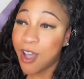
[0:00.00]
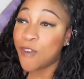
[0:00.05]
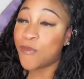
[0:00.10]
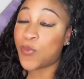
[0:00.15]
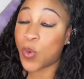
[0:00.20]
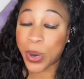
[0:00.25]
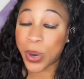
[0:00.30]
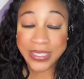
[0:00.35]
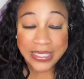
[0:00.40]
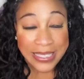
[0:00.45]

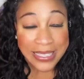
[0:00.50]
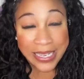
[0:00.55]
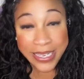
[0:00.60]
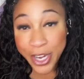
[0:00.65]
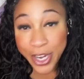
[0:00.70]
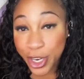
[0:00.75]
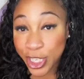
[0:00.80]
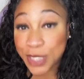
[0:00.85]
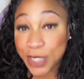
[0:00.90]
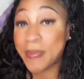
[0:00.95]
14
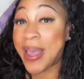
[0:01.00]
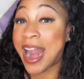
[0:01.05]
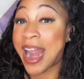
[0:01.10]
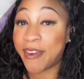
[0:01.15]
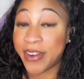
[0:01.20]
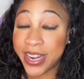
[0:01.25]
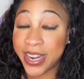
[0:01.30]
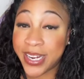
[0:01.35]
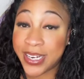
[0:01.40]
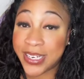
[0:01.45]
years
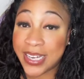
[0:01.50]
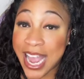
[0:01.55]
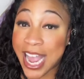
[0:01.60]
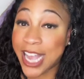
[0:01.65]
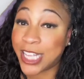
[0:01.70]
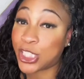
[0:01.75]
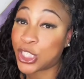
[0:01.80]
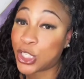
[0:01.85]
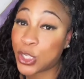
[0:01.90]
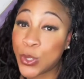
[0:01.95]
married,
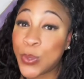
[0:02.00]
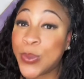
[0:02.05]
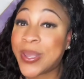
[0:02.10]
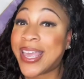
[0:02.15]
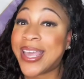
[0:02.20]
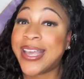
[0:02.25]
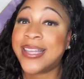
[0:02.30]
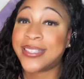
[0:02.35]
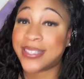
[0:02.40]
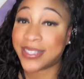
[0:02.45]
and 2
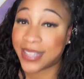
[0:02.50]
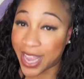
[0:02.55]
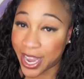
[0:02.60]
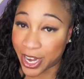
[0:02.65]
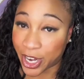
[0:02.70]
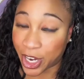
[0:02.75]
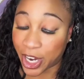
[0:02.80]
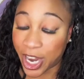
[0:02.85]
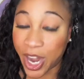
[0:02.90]
kids later.